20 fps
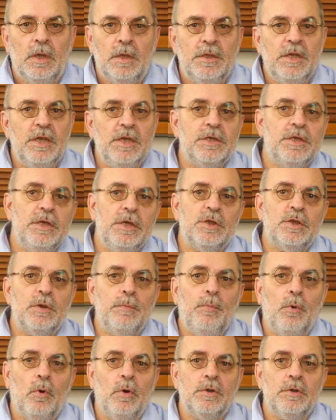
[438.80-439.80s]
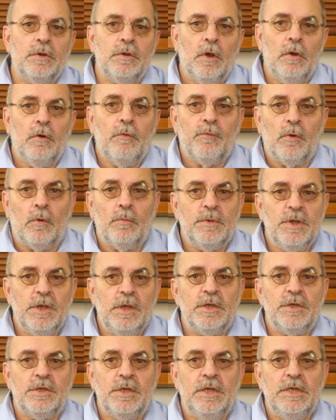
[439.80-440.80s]
DSD is supported from
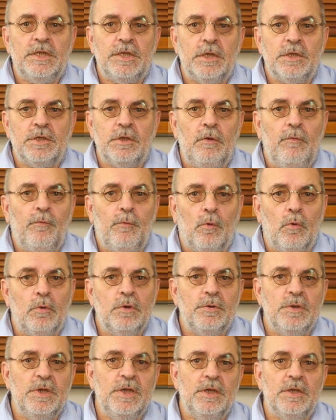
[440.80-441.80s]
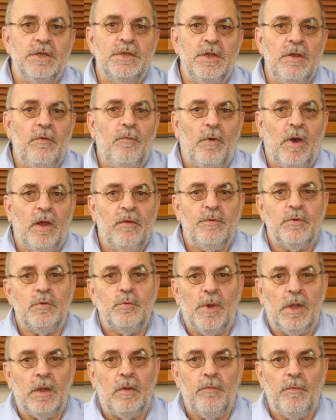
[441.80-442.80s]
DSD 64 to DSD
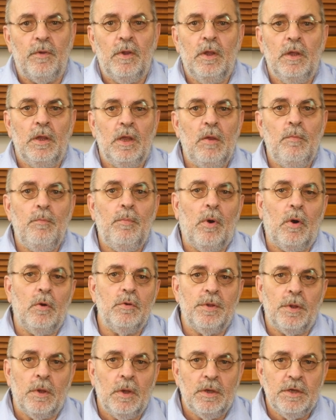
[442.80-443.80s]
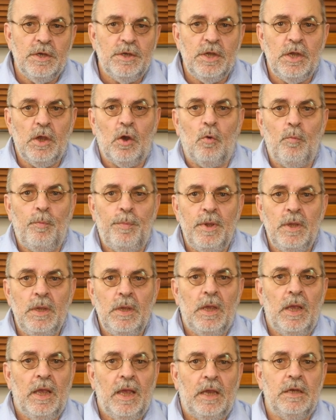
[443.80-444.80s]
512 in both DOP
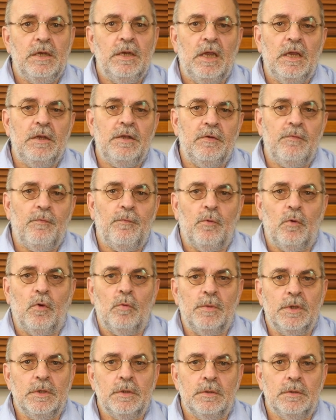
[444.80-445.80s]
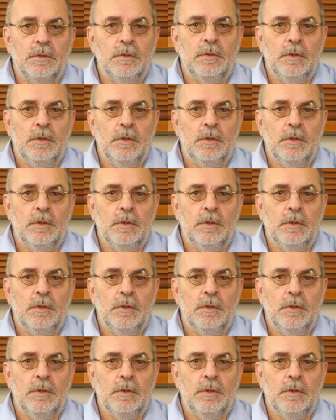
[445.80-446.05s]
and native format.